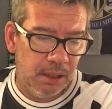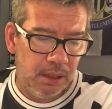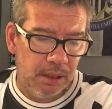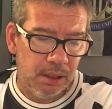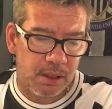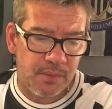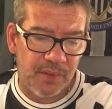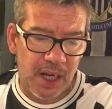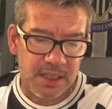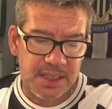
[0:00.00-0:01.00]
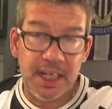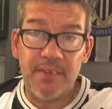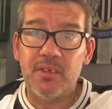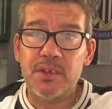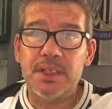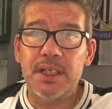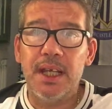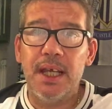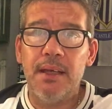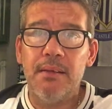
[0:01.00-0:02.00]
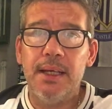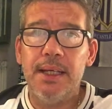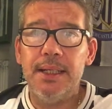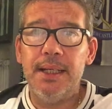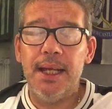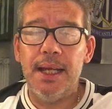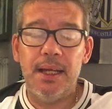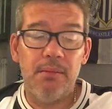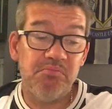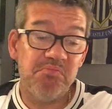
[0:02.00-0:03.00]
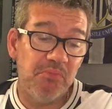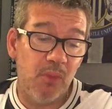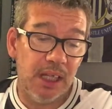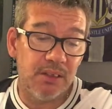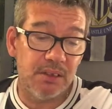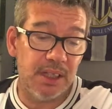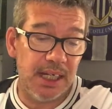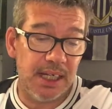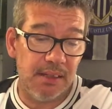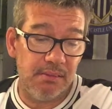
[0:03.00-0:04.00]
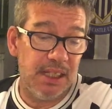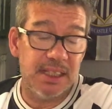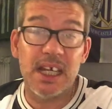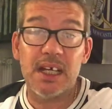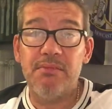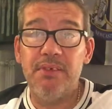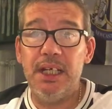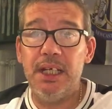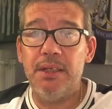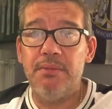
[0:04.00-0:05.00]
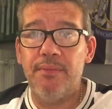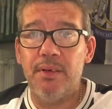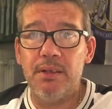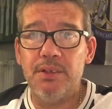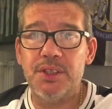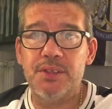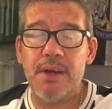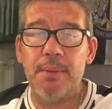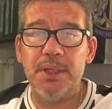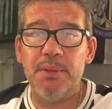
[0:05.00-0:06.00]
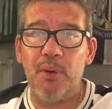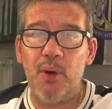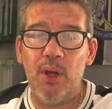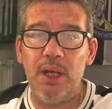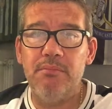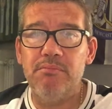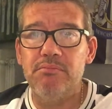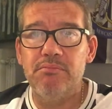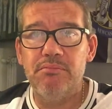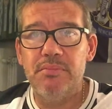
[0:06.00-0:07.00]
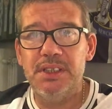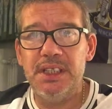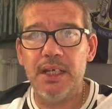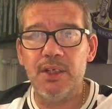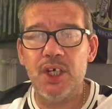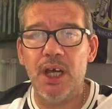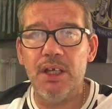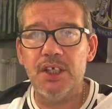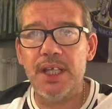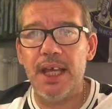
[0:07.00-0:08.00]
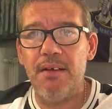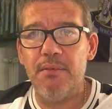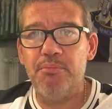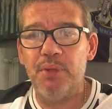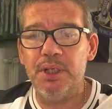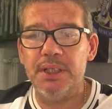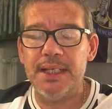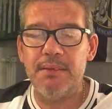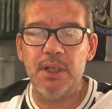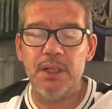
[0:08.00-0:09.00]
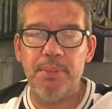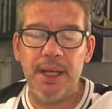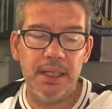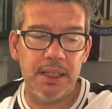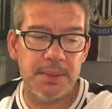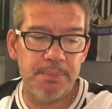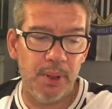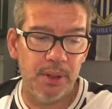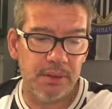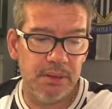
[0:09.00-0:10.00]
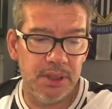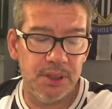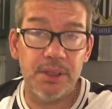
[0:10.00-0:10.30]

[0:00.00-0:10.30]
Look, VAR saved us today, and well done to Isaac really for just grabbing the ball and taking charge there and putting it down on the penalty spot. He took it